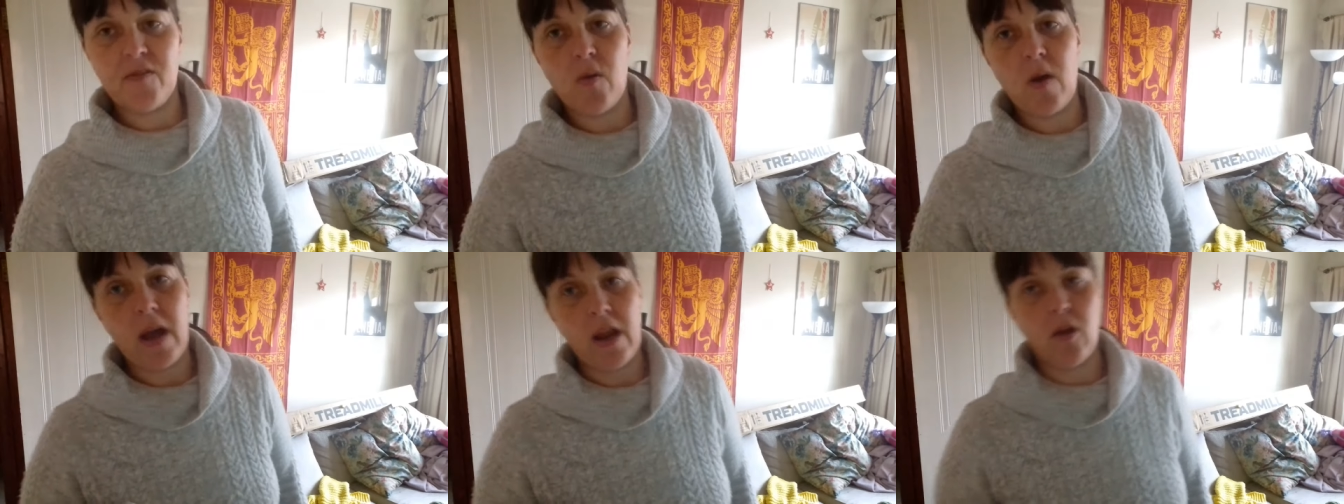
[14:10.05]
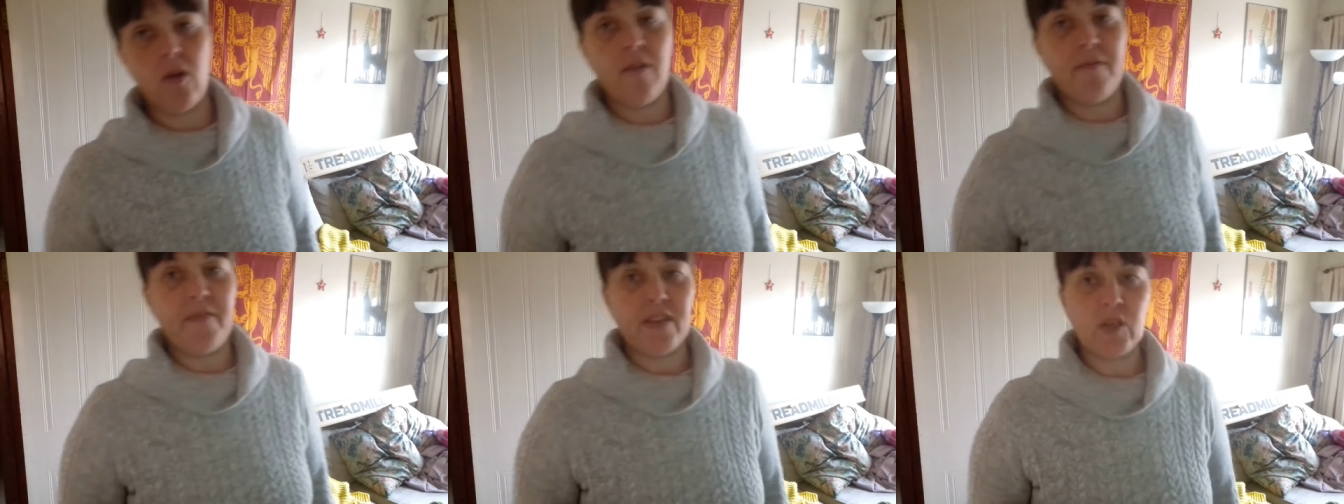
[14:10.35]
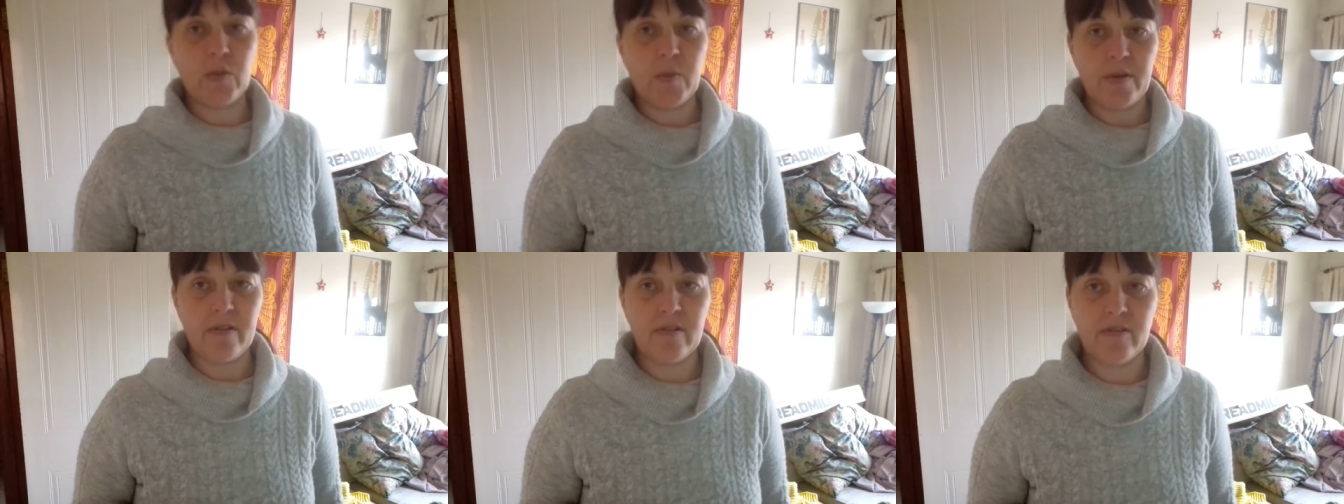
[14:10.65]
quite a lot of
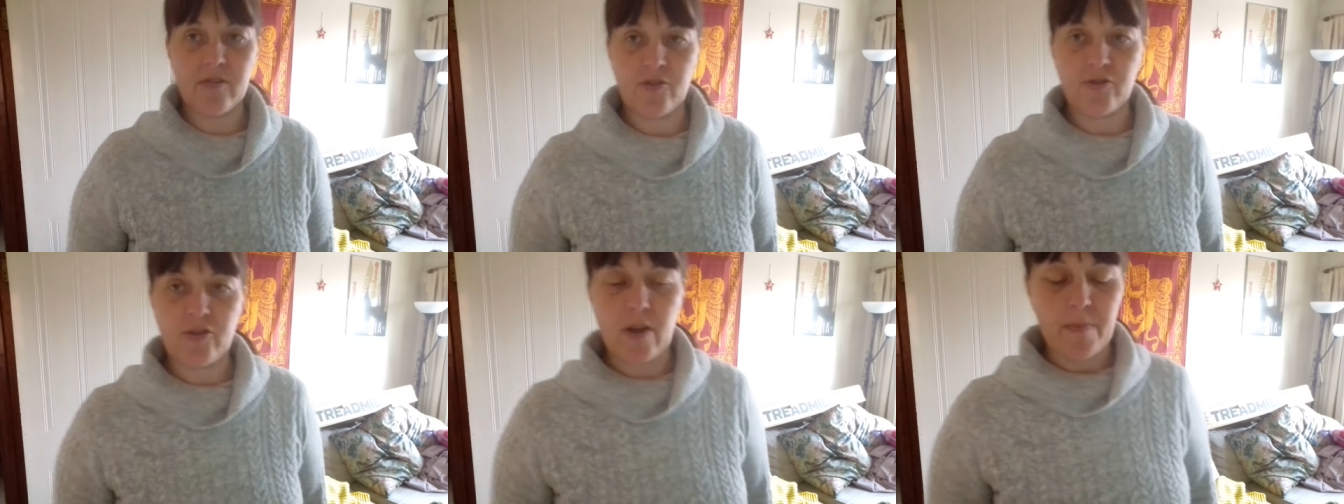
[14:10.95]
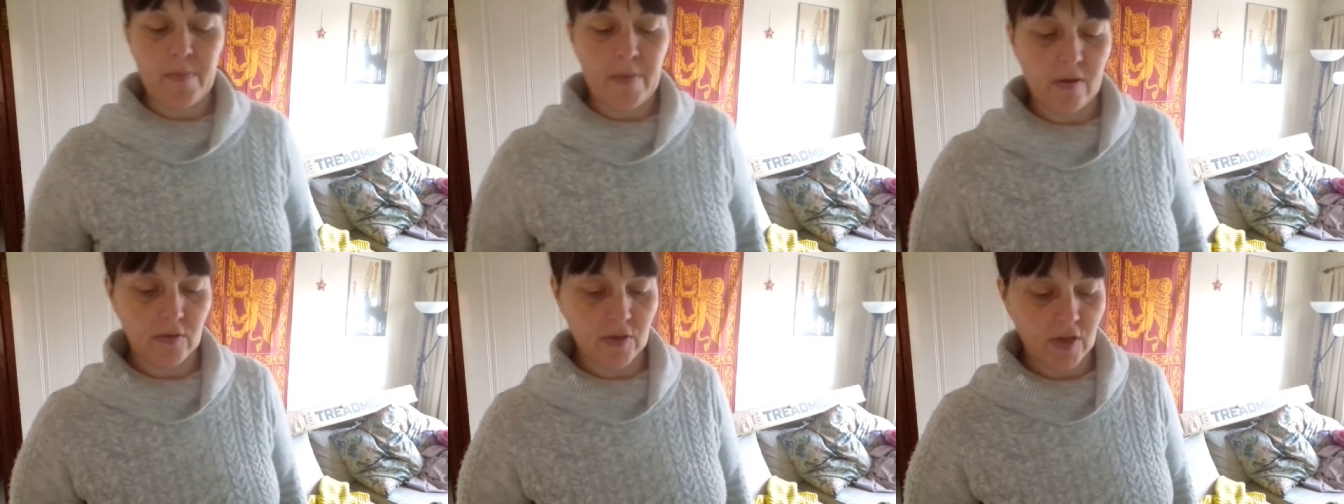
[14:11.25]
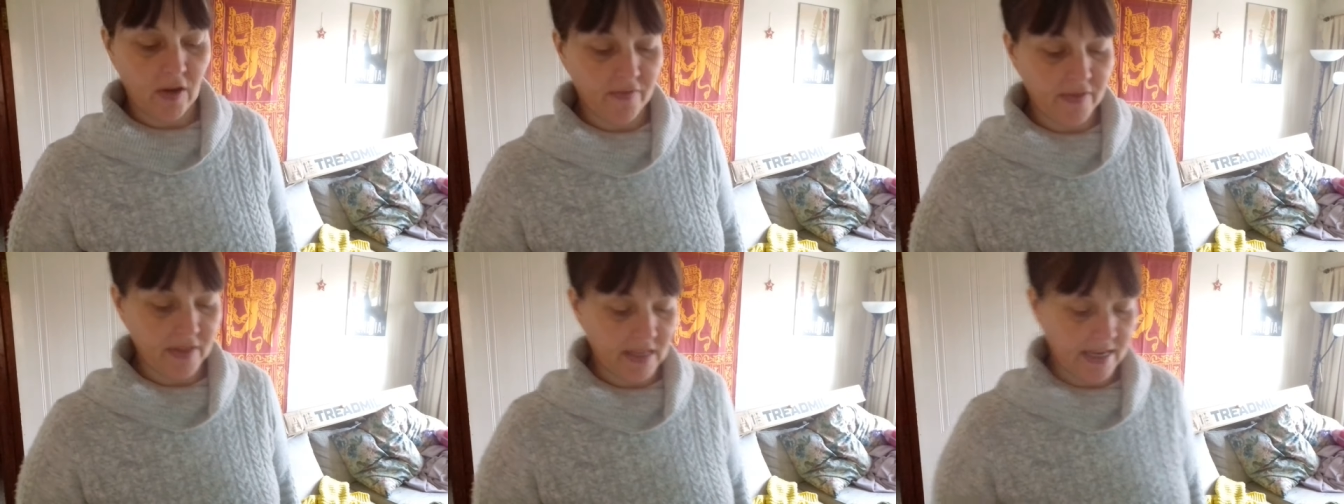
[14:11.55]
experience with treadmills
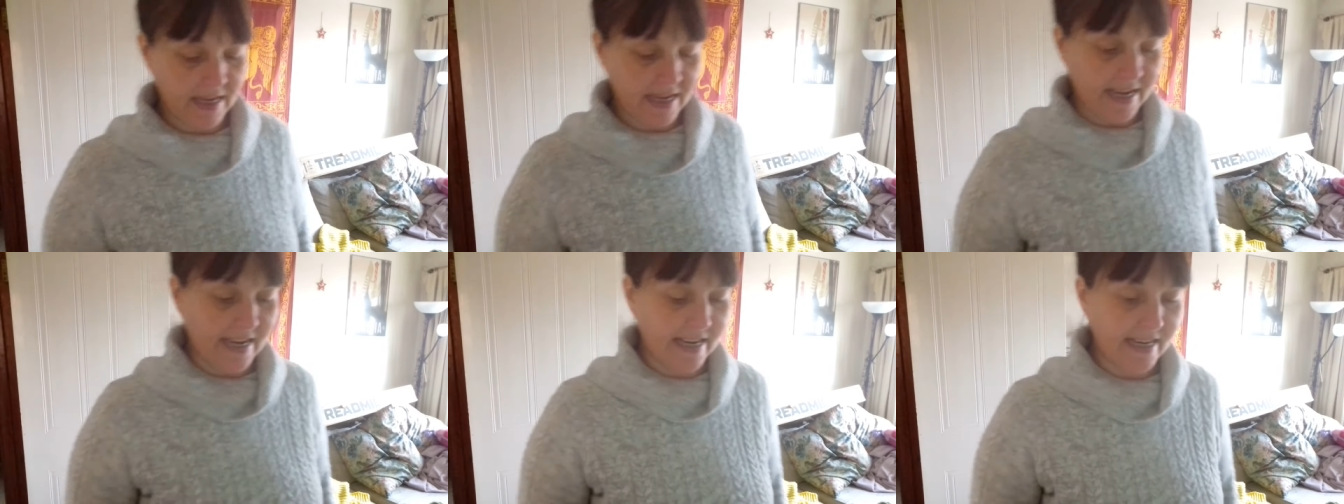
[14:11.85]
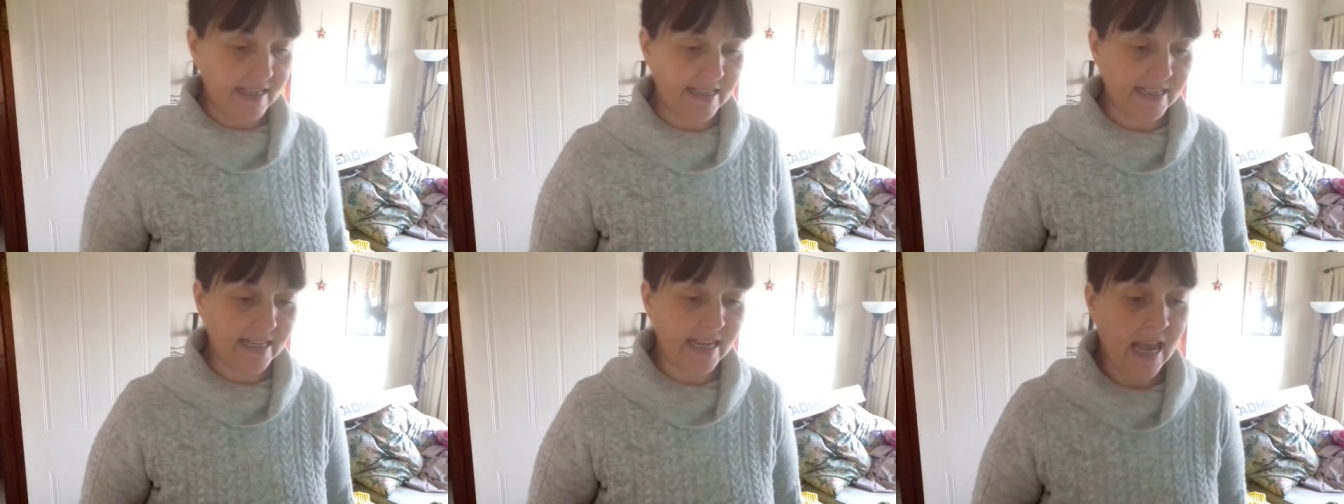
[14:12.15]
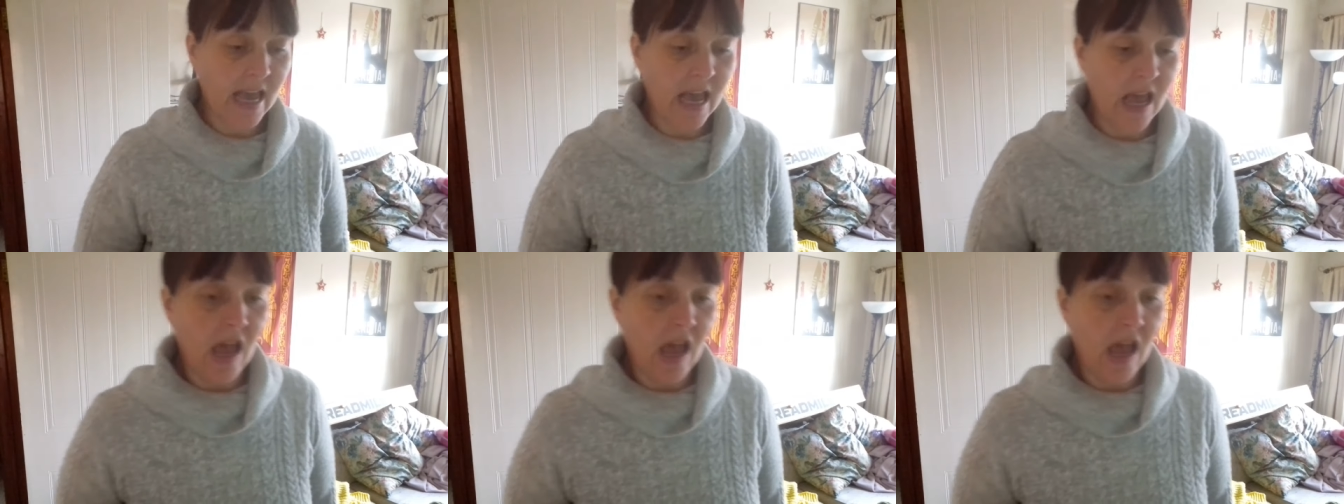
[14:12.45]
over the years.